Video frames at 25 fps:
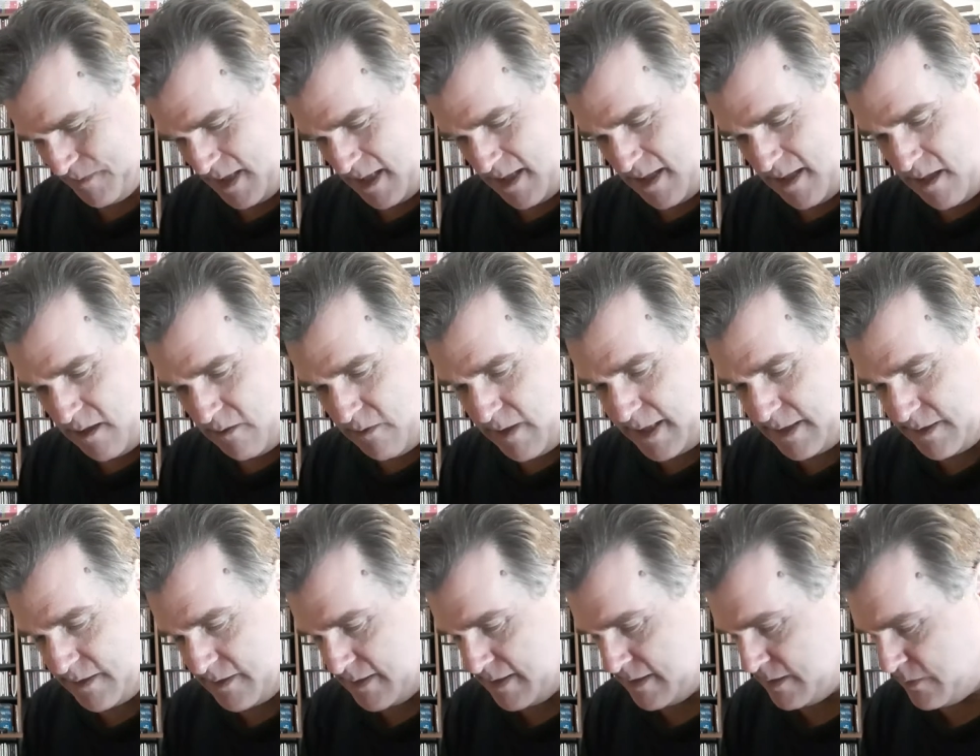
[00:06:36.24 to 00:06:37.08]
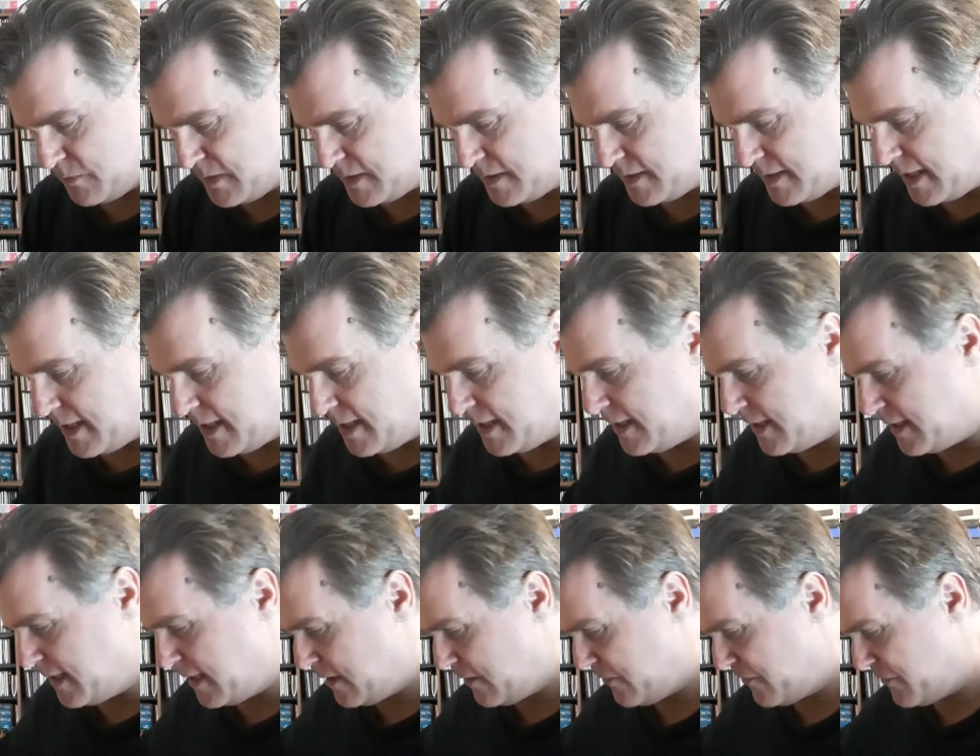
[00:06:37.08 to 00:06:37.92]
all right, so this one's a
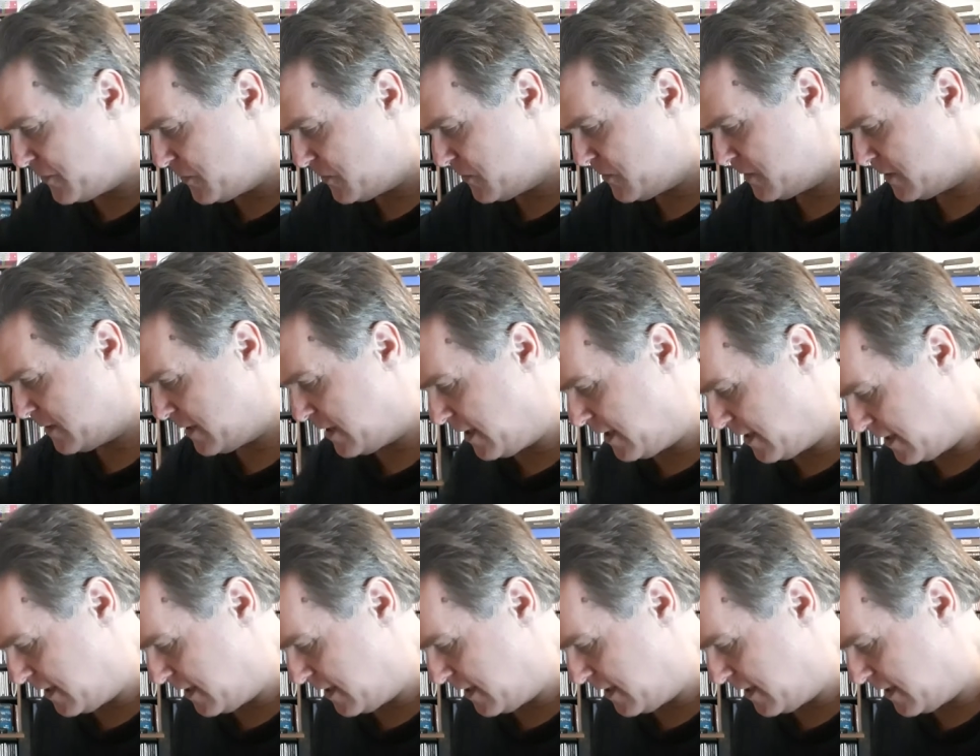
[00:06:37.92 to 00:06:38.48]
gatefold.